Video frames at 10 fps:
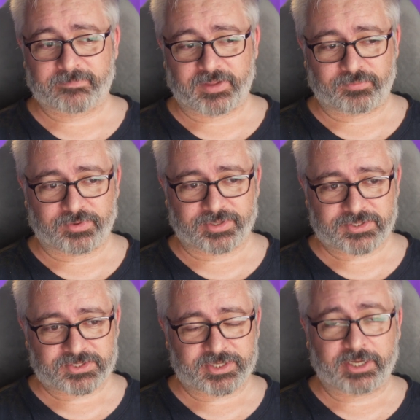that
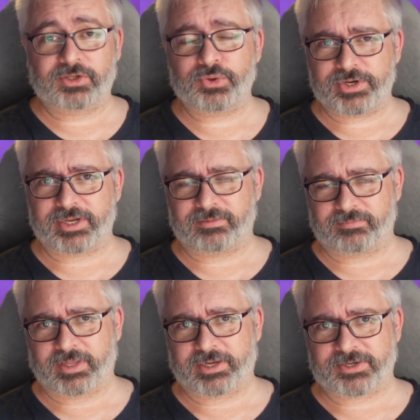was included
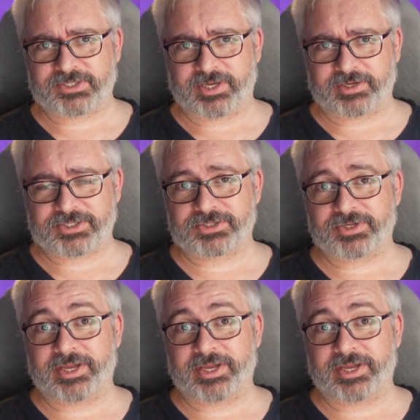in Lego sets